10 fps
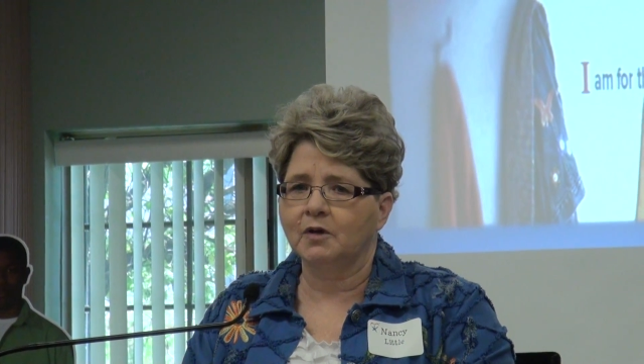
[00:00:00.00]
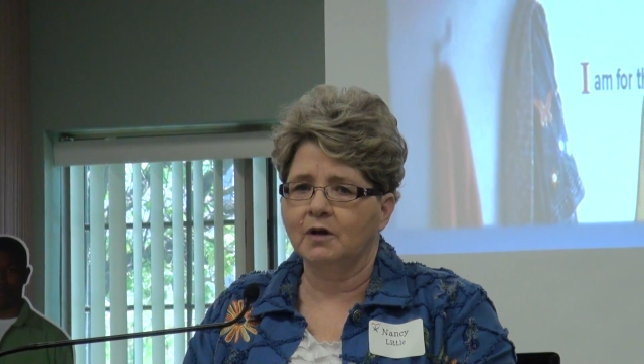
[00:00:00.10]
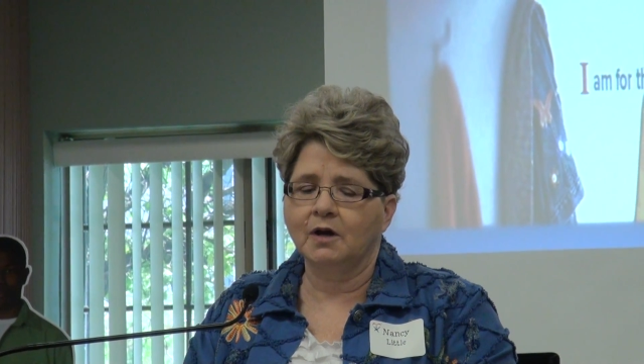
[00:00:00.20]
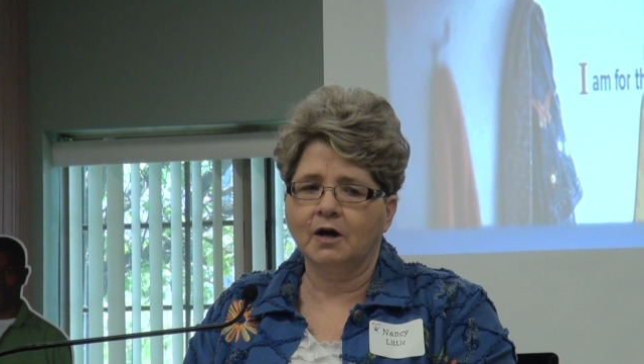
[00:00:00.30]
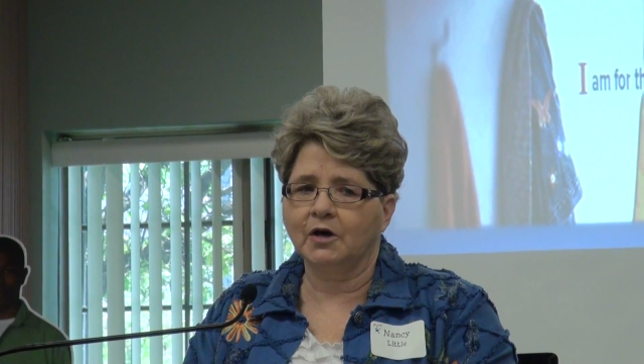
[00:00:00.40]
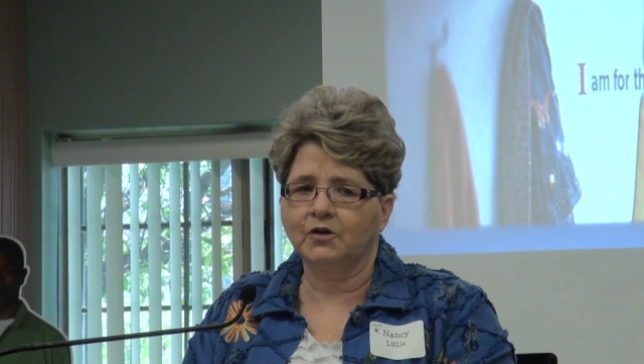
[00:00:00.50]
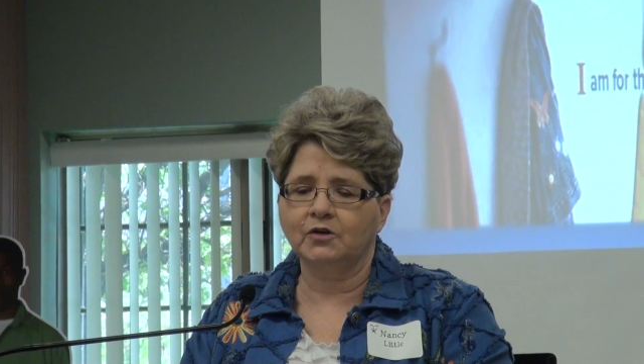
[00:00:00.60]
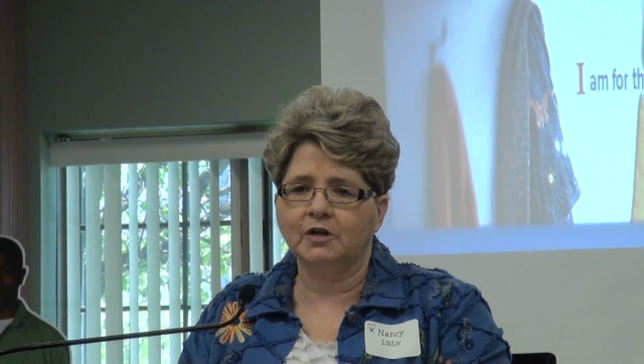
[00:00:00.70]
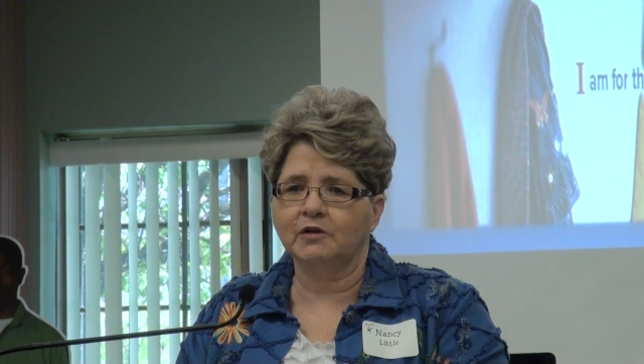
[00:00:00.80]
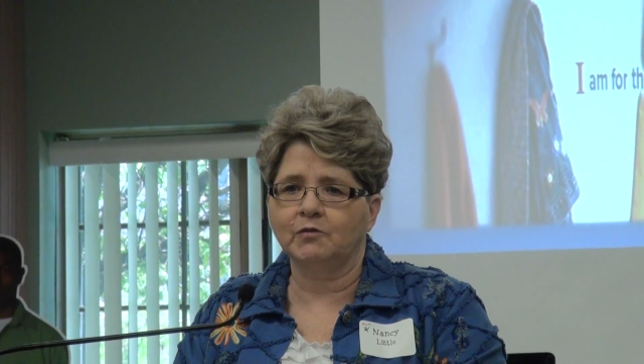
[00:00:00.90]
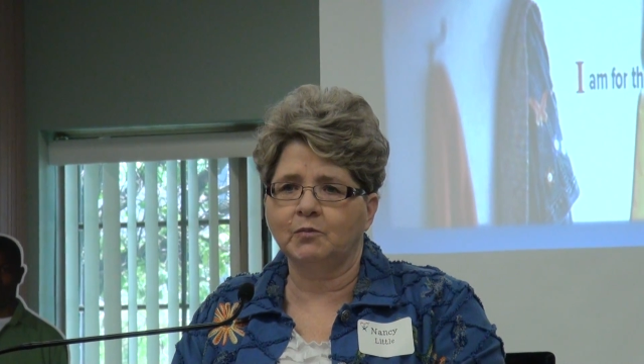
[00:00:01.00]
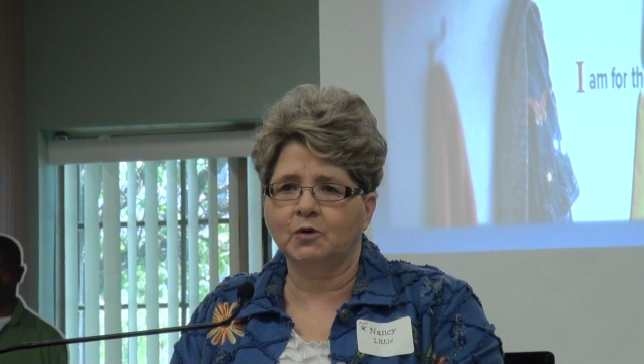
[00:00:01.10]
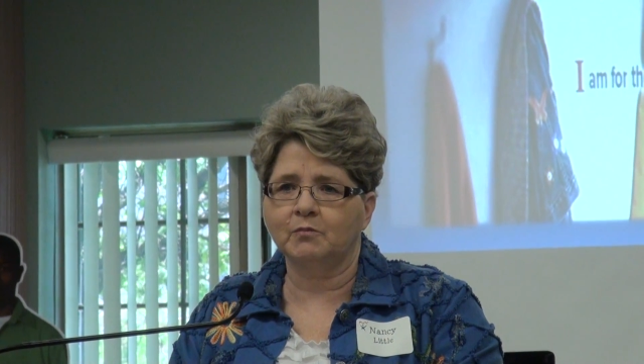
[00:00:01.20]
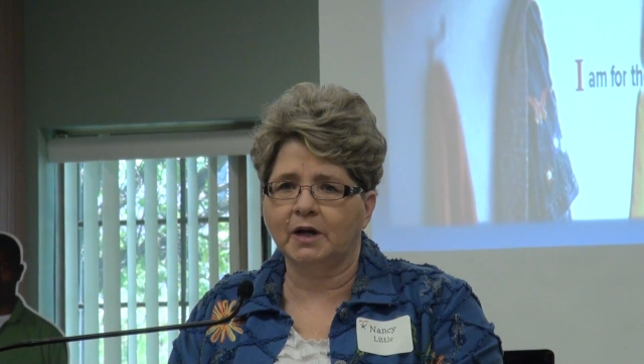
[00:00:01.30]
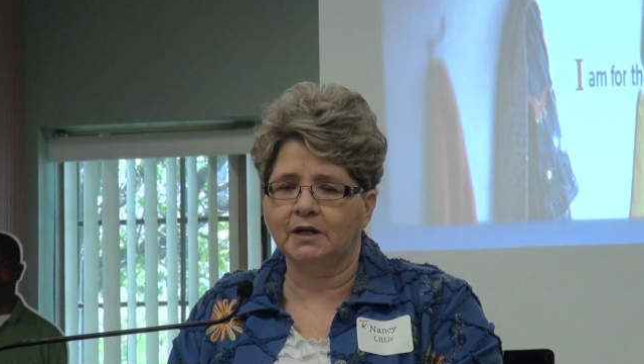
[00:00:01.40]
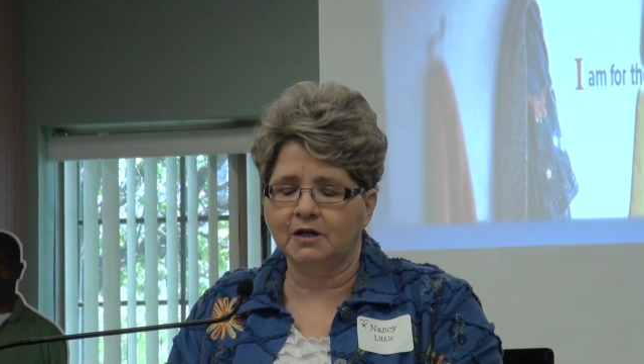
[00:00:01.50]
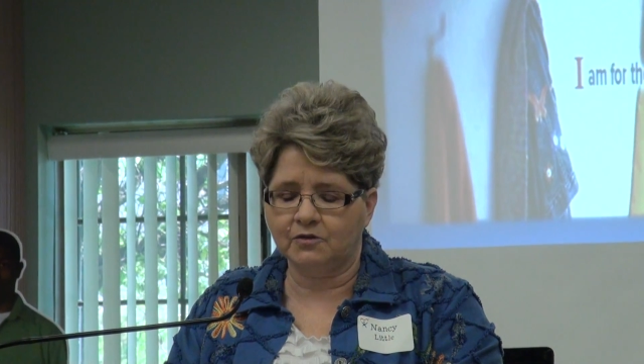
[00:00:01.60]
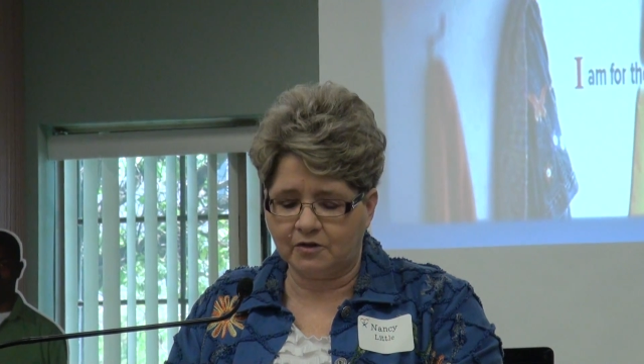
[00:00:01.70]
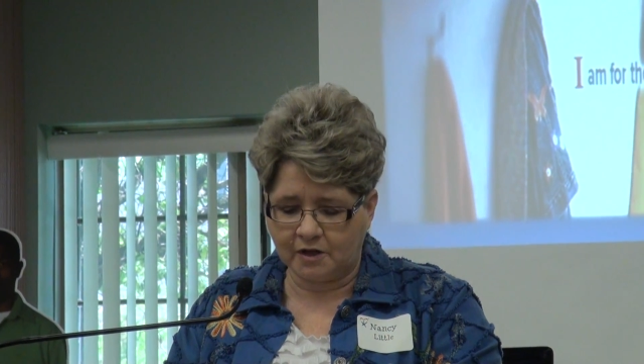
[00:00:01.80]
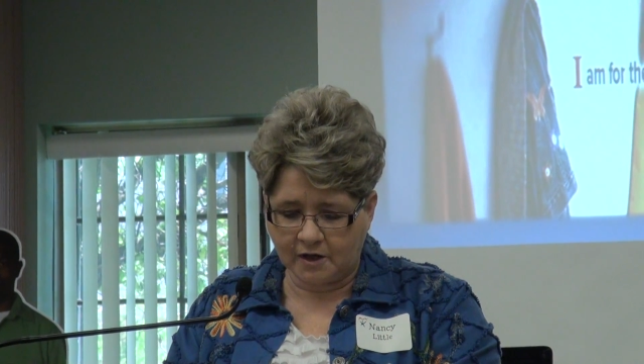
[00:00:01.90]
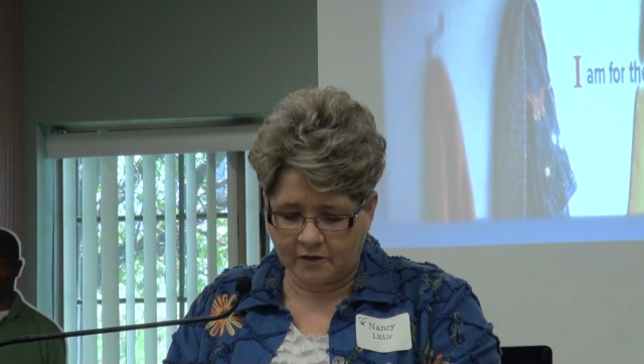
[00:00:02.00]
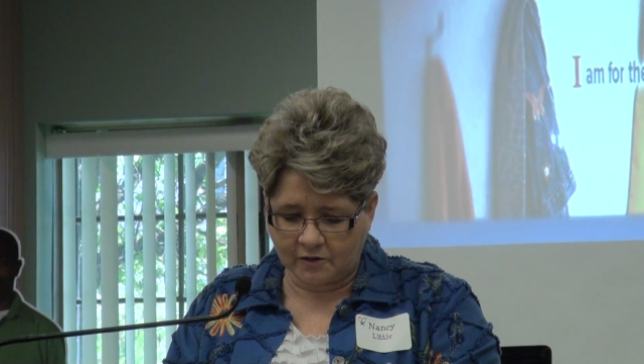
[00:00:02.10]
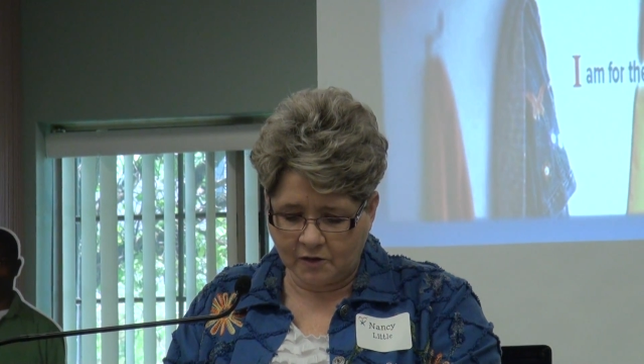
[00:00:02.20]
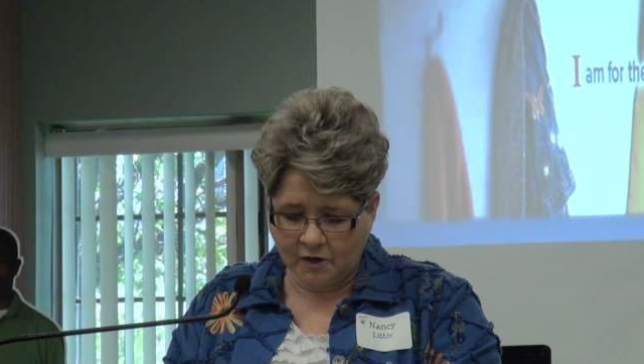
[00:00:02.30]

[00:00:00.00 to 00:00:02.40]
I couldn't even put my knees together